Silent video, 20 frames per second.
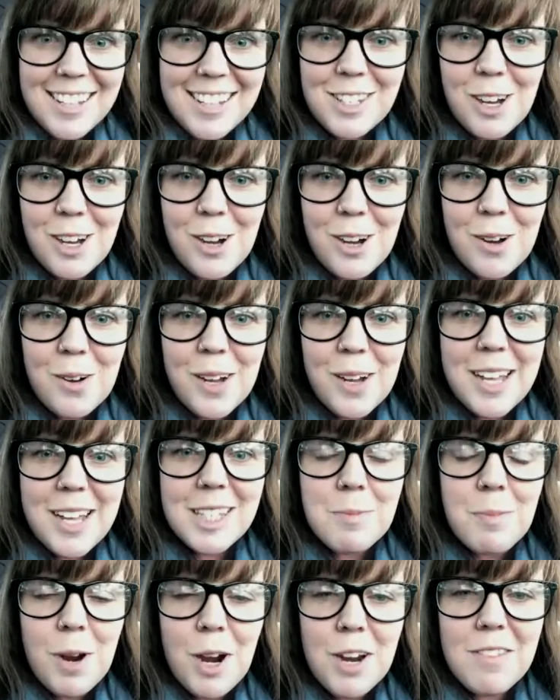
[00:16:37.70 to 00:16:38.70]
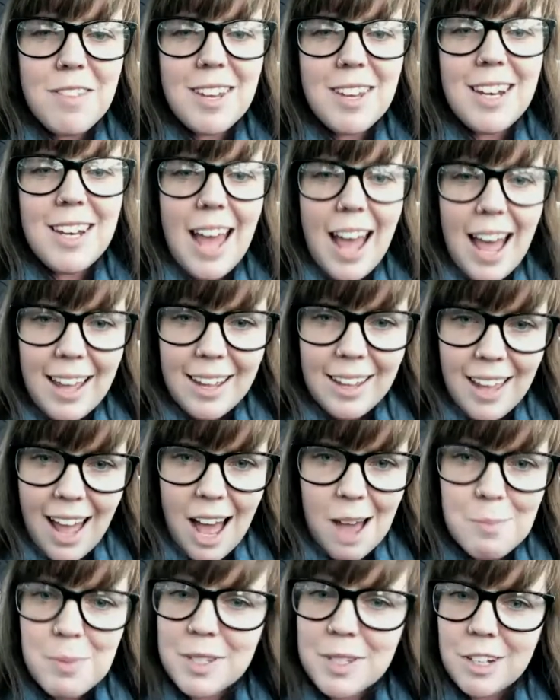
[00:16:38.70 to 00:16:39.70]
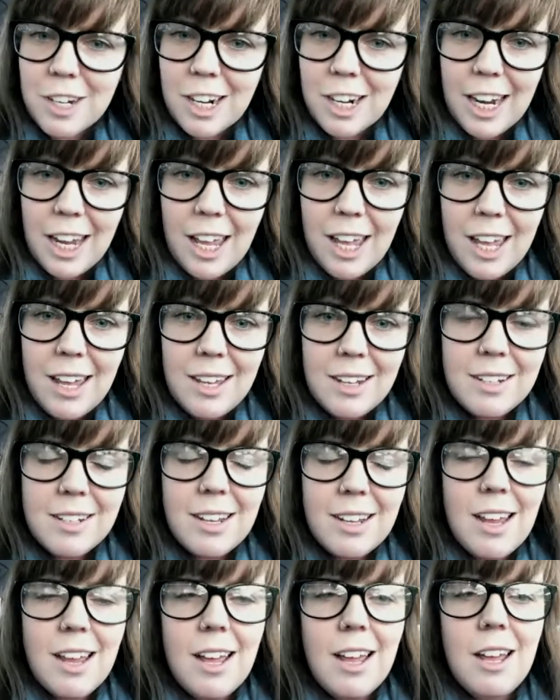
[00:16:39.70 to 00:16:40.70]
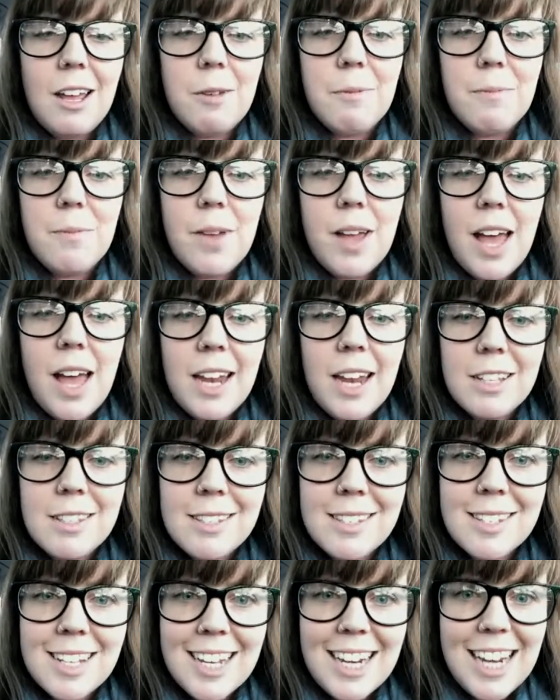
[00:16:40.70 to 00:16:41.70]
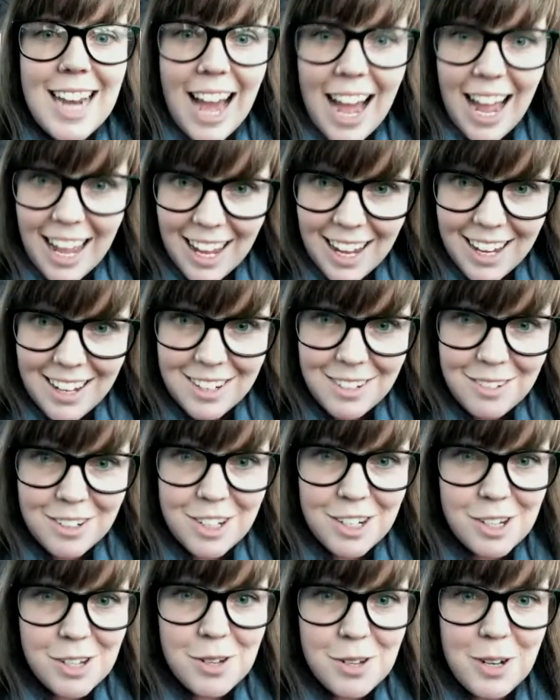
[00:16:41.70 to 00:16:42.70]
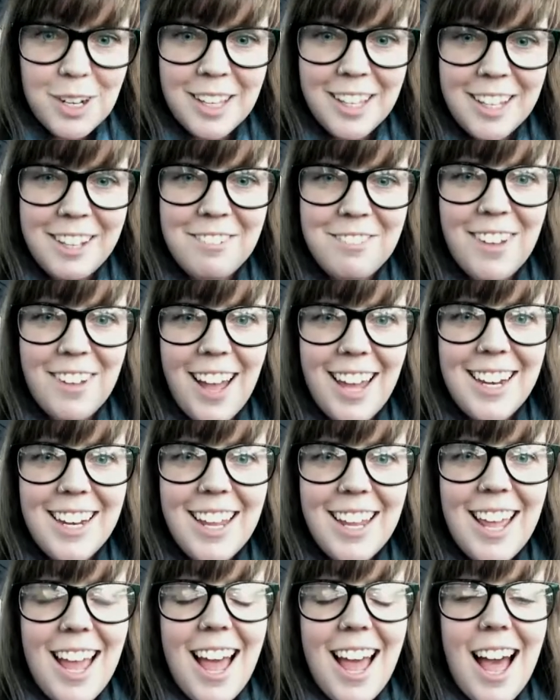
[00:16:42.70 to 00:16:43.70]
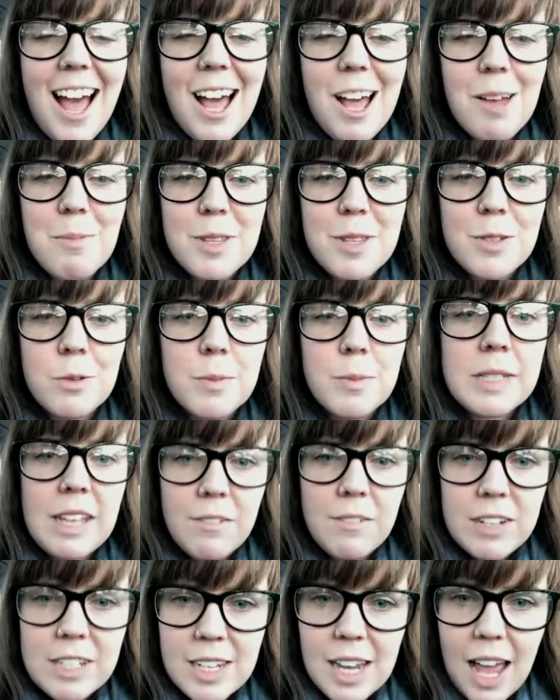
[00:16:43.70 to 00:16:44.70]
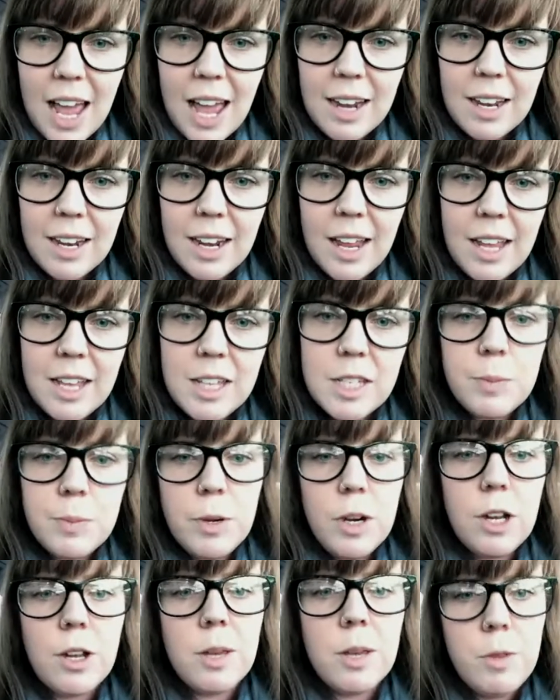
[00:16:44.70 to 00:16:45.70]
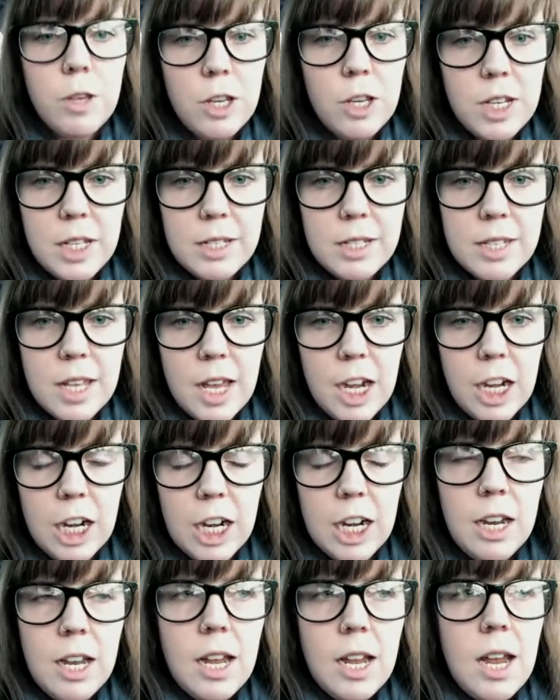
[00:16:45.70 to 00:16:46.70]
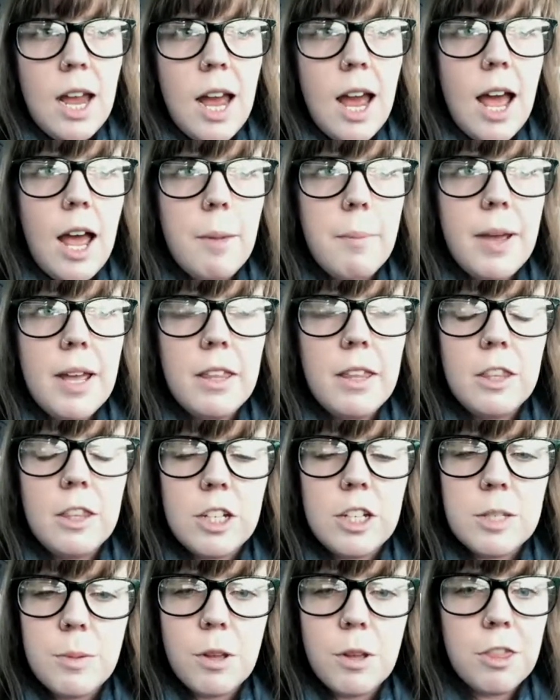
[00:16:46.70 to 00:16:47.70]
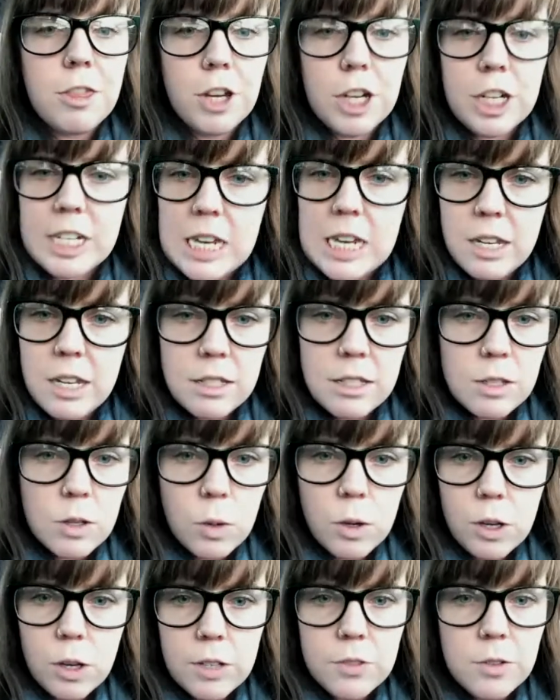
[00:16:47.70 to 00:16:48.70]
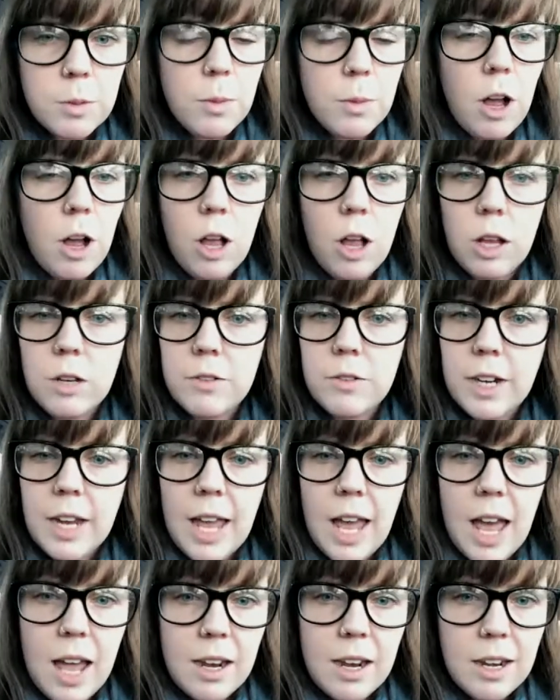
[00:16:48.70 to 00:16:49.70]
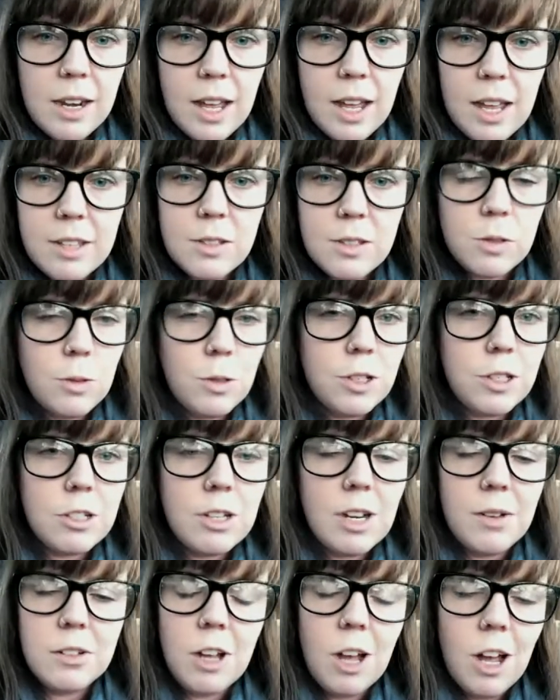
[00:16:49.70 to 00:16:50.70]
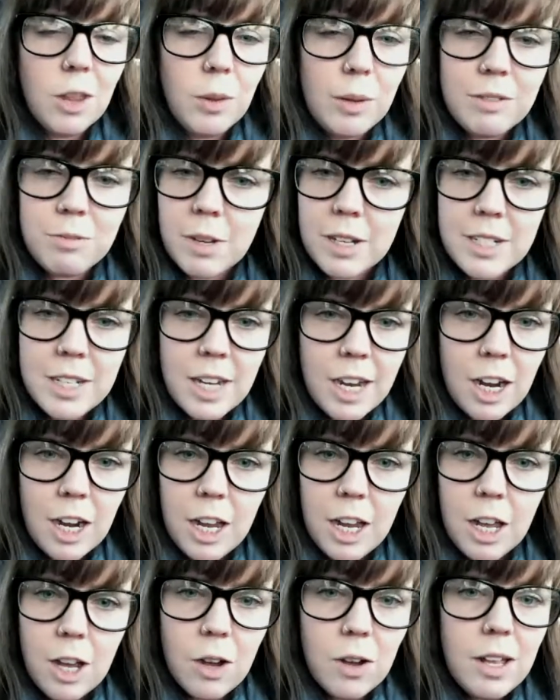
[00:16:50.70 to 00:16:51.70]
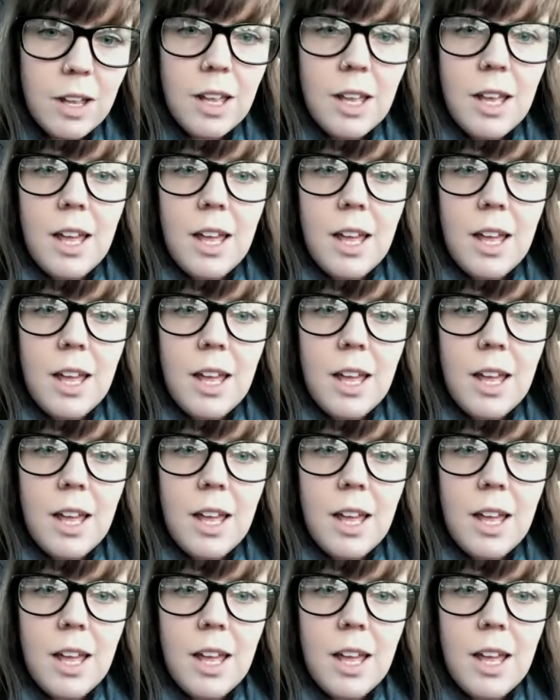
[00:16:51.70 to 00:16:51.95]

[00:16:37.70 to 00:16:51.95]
so it's a part of the NACAP circuit, and it's tonight, which is really fun. It's from 7 to 9 at Haysboro Community Center, and there's about 13 schools from all over Canada. Schools travel all the way from Ontario,